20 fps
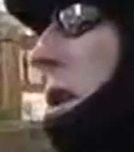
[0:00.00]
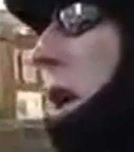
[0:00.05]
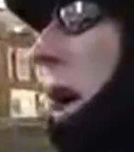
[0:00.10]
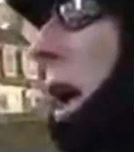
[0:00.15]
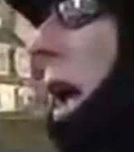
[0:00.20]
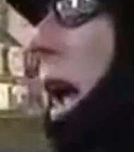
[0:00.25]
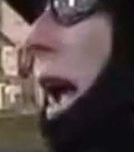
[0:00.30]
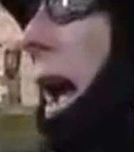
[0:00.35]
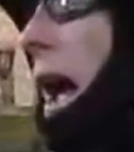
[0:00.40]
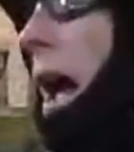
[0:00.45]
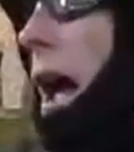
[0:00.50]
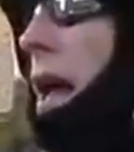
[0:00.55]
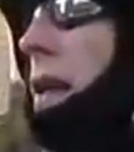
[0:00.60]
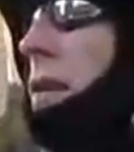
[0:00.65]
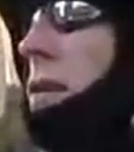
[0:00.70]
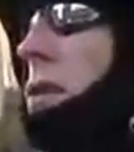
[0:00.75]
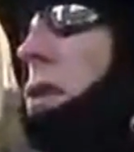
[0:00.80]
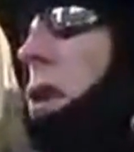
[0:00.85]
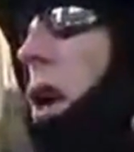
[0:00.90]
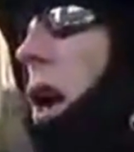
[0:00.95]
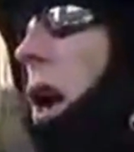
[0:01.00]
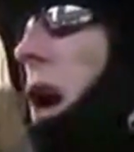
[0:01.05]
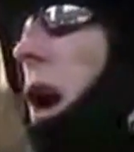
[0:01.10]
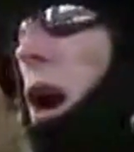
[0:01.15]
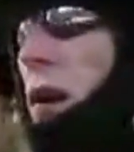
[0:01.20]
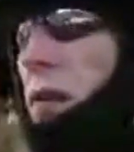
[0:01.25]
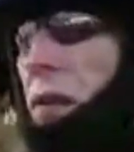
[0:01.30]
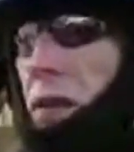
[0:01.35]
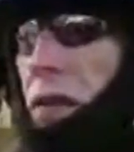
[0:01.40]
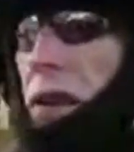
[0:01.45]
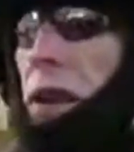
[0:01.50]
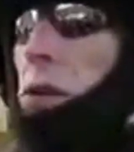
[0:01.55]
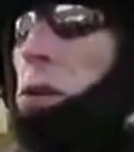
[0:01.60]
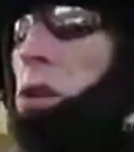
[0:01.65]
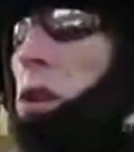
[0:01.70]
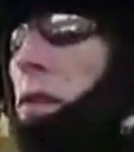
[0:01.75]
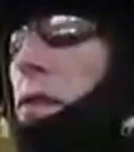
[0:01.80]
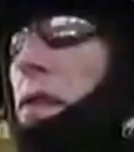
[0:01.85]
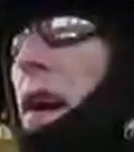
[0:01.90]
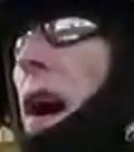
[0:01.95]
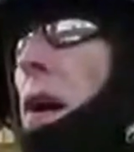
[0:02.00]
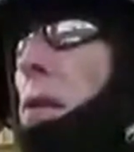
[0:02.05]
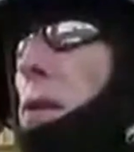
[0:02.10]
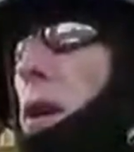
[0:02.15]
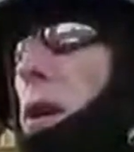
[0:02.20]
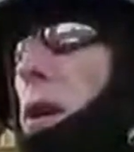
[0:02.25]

and I refuse to vote